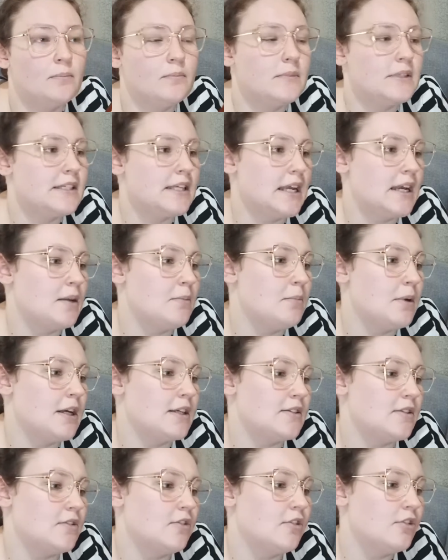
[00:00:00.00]
set in
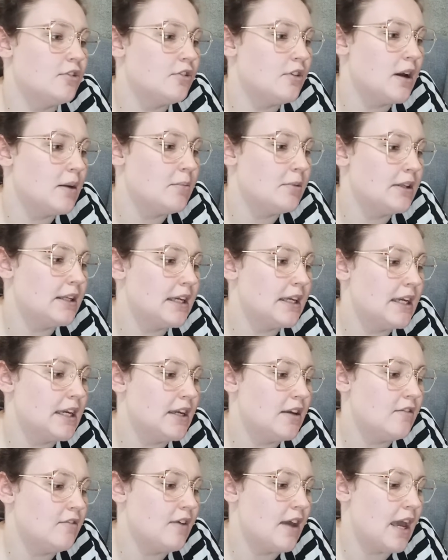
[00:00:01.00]
Barcelona, I
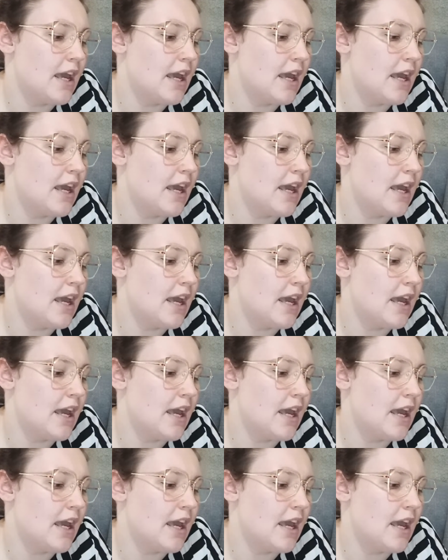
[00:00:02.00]
believe,